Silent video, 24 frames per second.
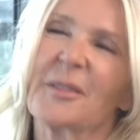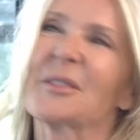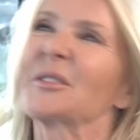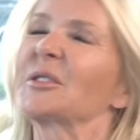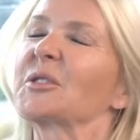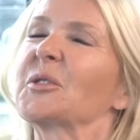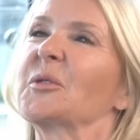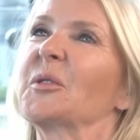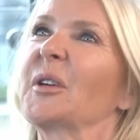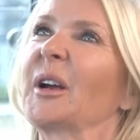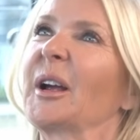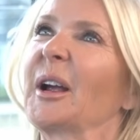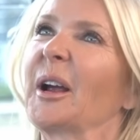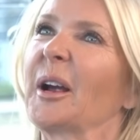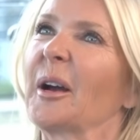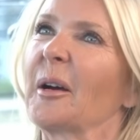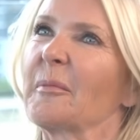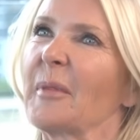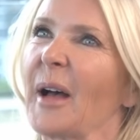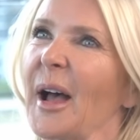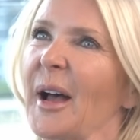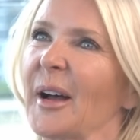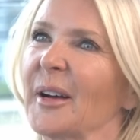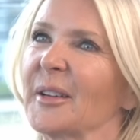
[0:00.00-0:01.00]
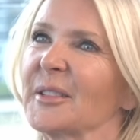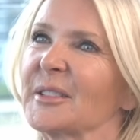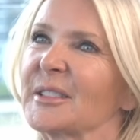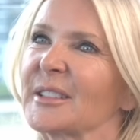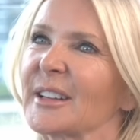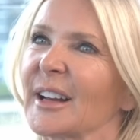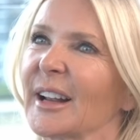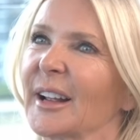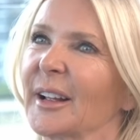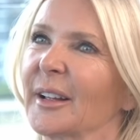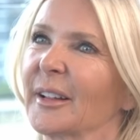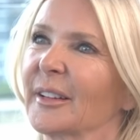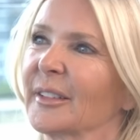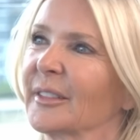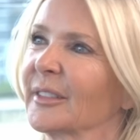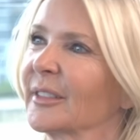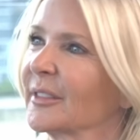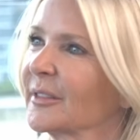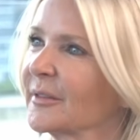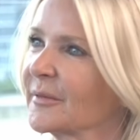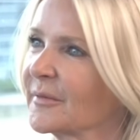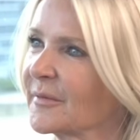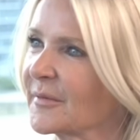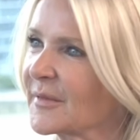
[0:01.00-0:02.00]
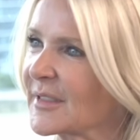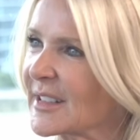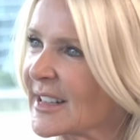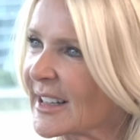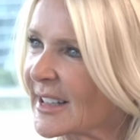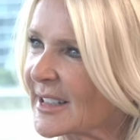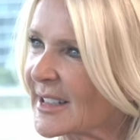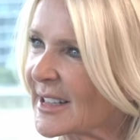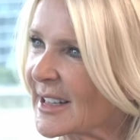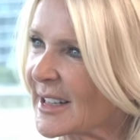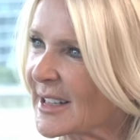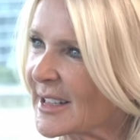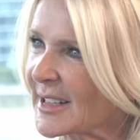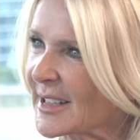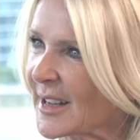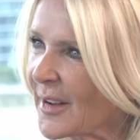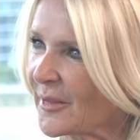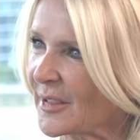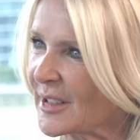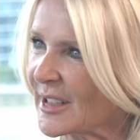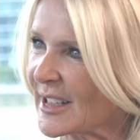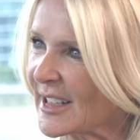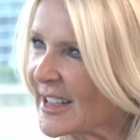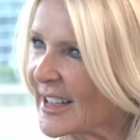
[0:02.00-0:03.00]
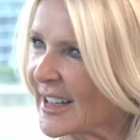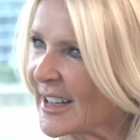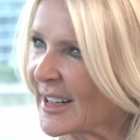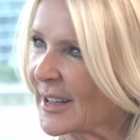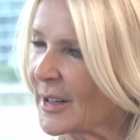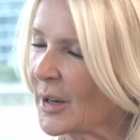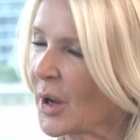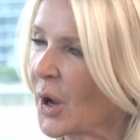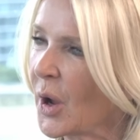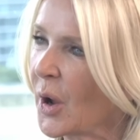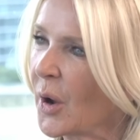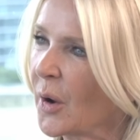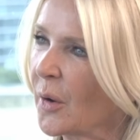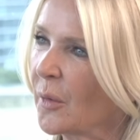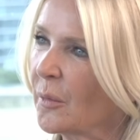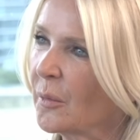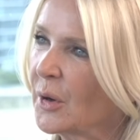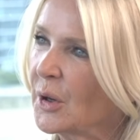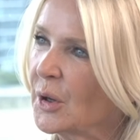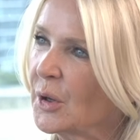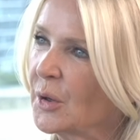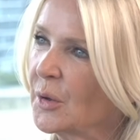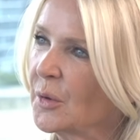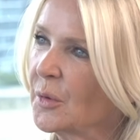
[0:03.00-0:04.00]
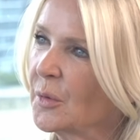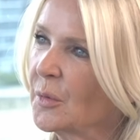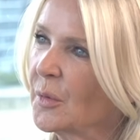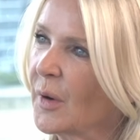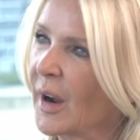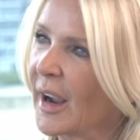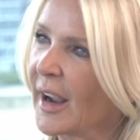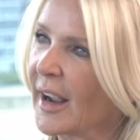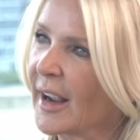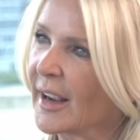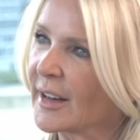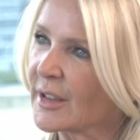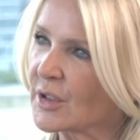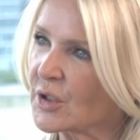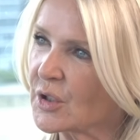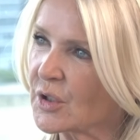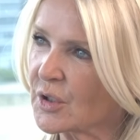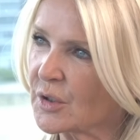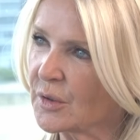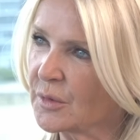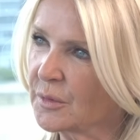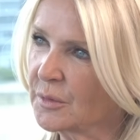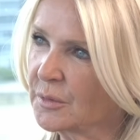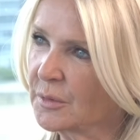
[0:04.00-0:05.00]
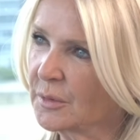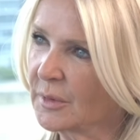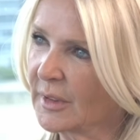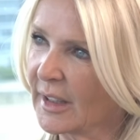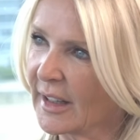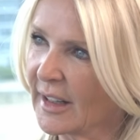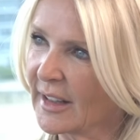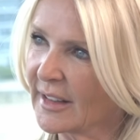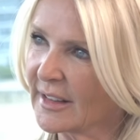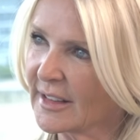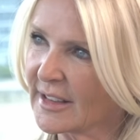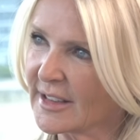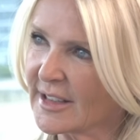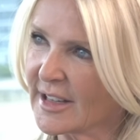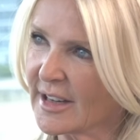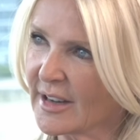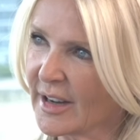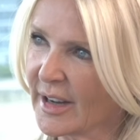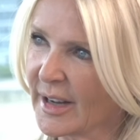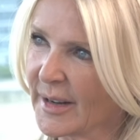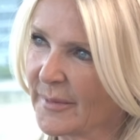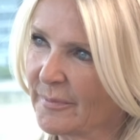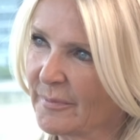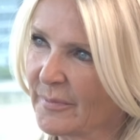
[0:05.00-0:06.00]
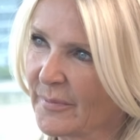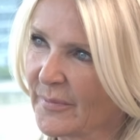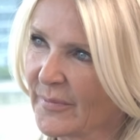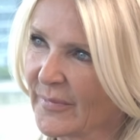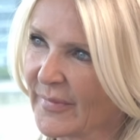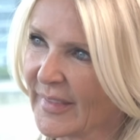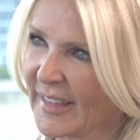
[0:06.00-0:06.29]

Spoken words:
Talking about 16, 17, were you at school at the time?